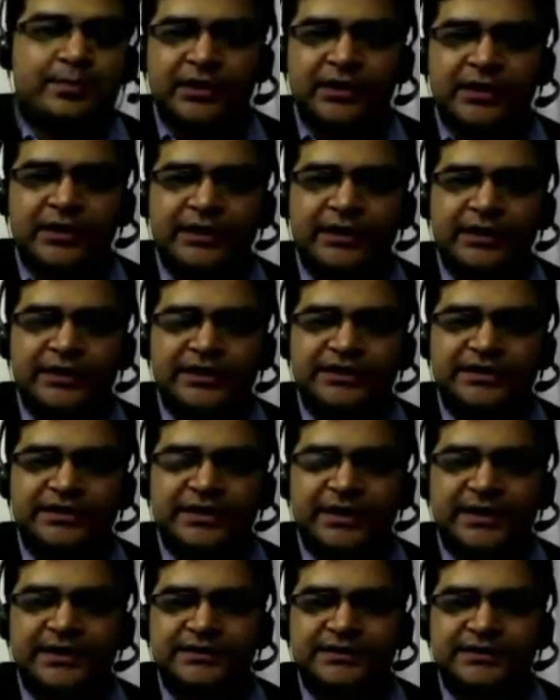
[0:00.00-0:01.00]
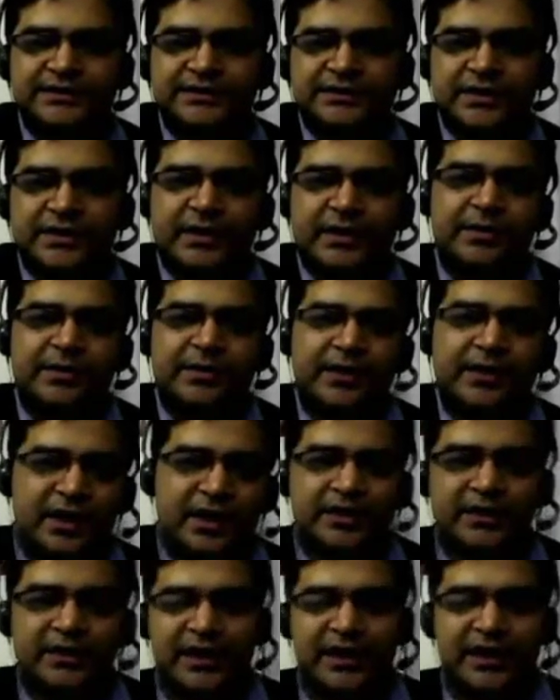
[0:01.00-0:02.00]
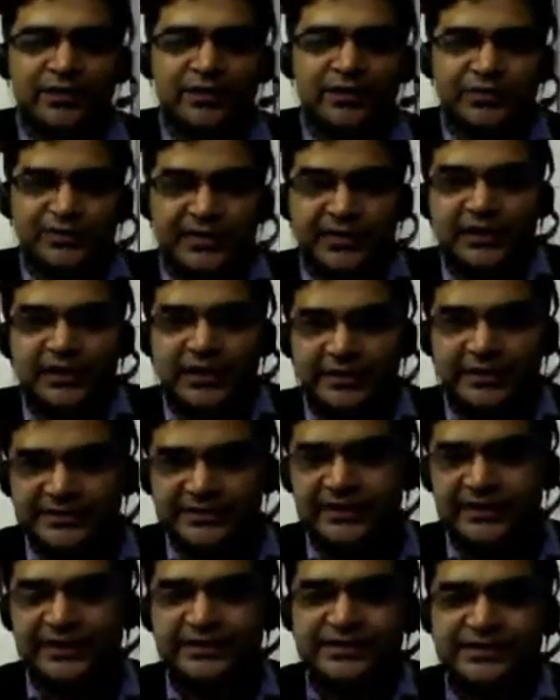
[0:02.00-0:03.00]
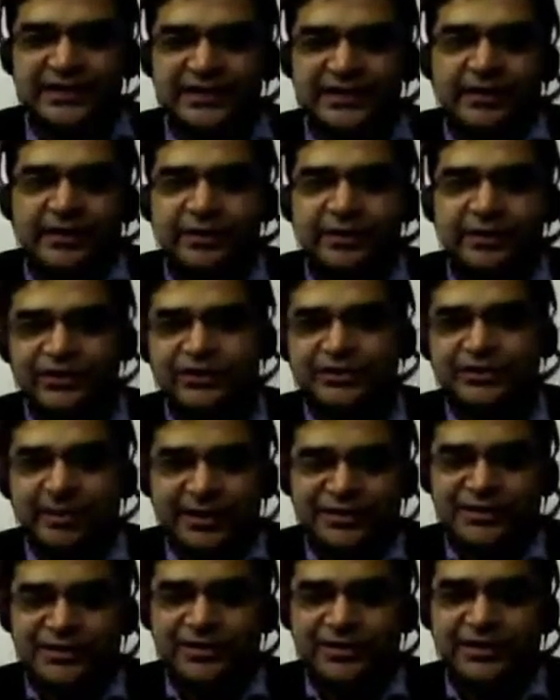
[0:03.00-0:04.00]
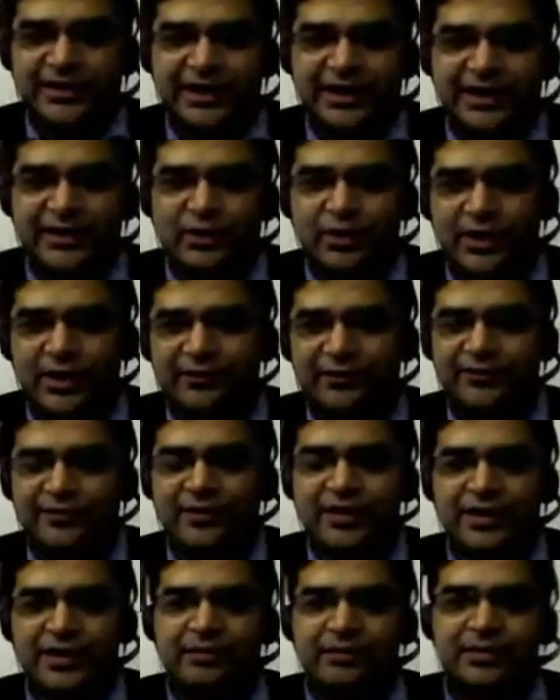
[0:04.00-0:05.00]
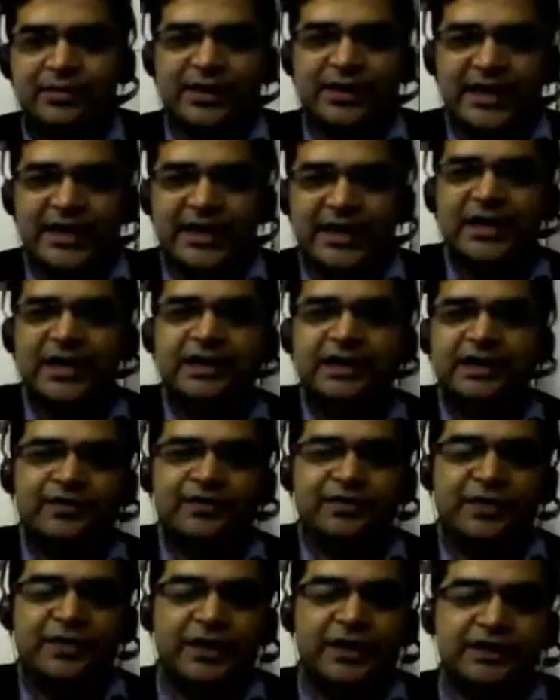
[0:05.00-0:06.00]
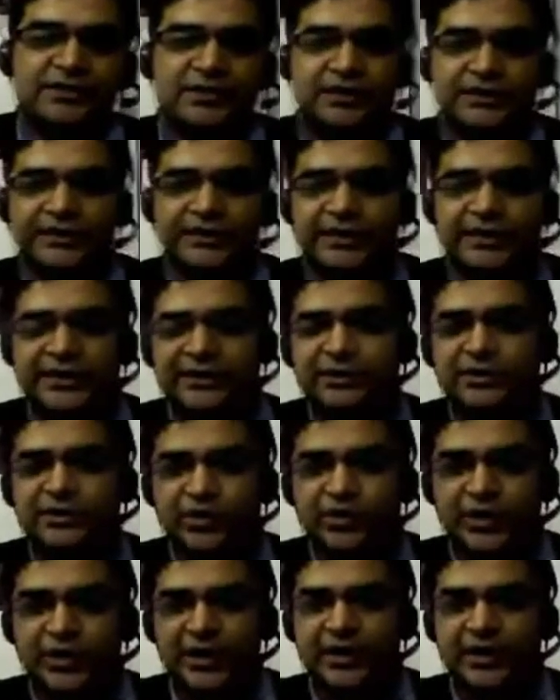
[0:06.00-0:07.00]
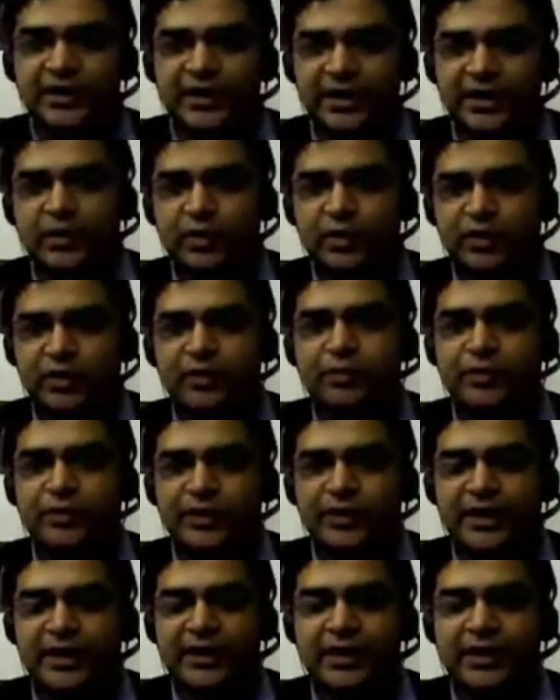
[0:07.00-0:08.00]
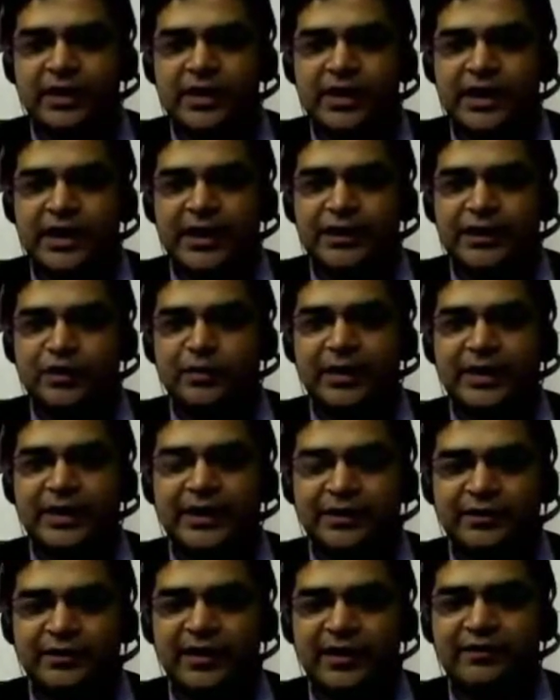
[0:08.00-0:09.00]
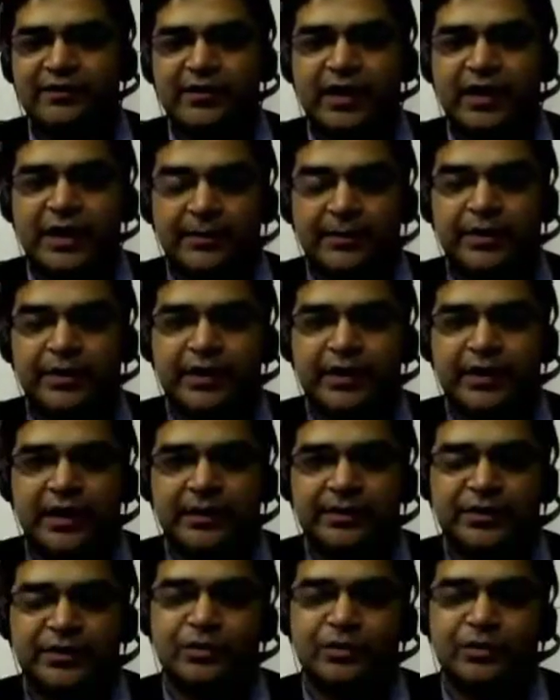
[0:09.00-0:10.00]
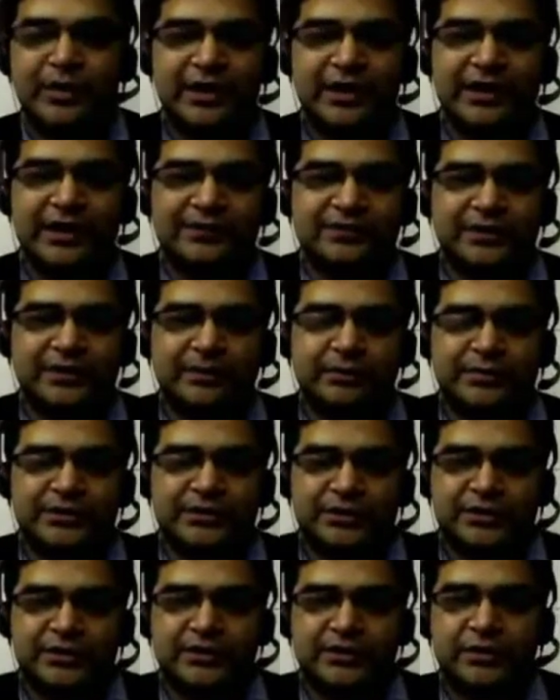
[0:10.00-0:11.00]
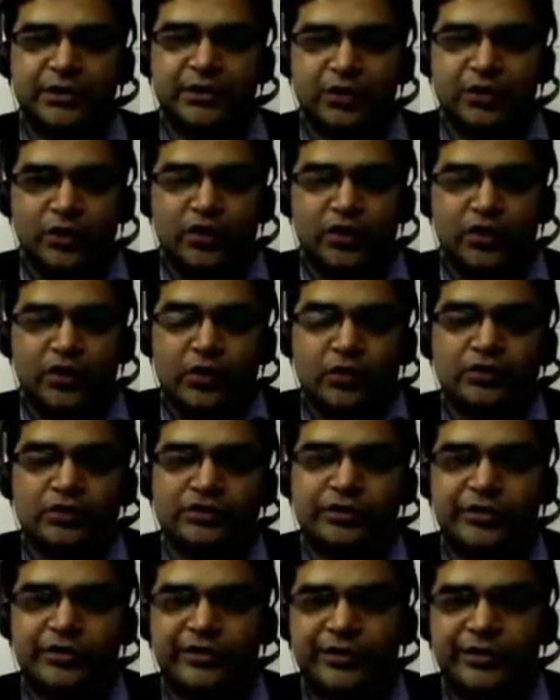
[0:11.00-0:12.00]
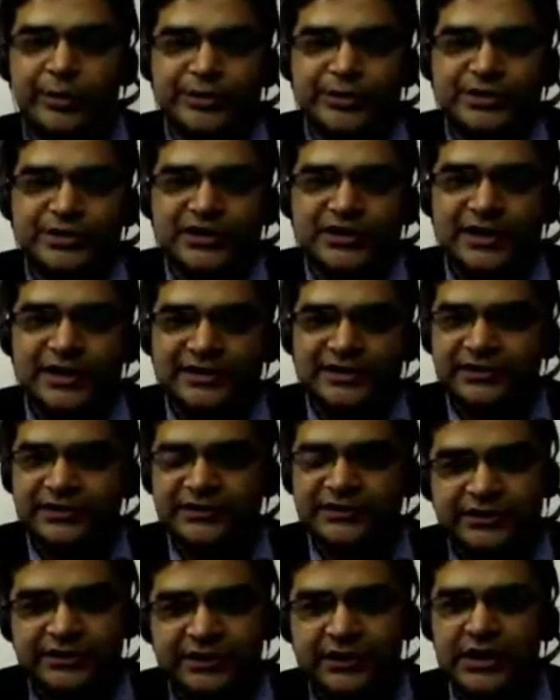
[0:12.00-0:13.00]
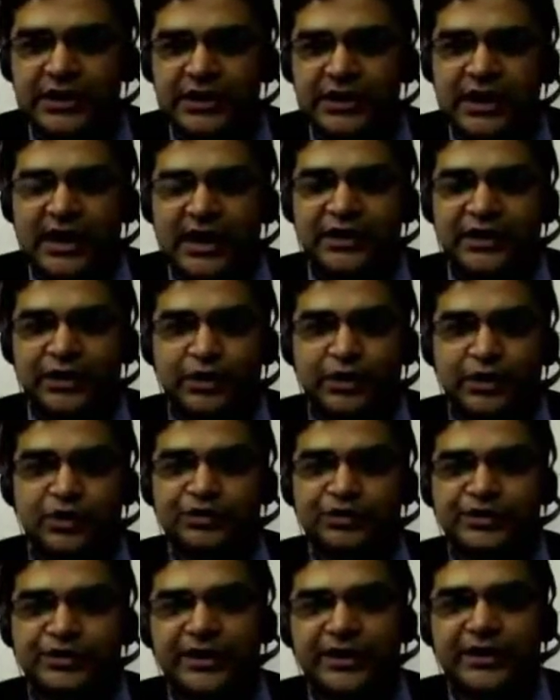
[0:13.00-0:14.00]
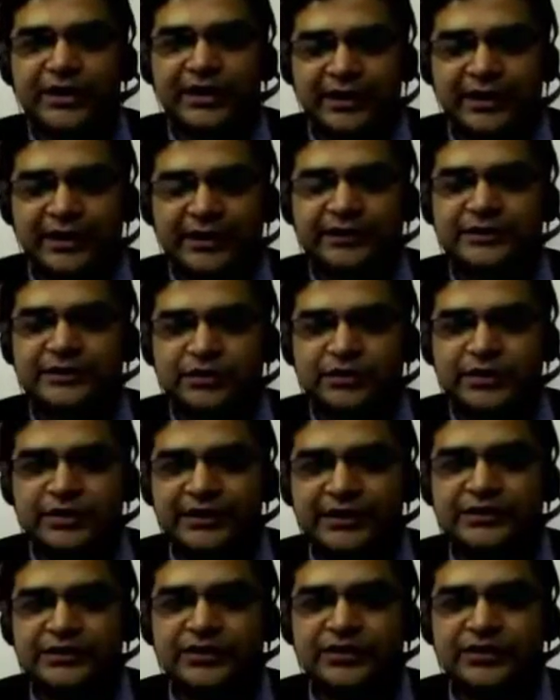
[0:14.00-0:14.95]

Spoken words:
Absolutely, absolutely, you're absolutely right. In this case, I mean, our client was very lazy. He said, I mean, you just mentioned it, I don't have. But ideally, if there are certain things which you really, really want to protect, and you might even have an IPR, I mean, you might have some certain your own software which is licensed,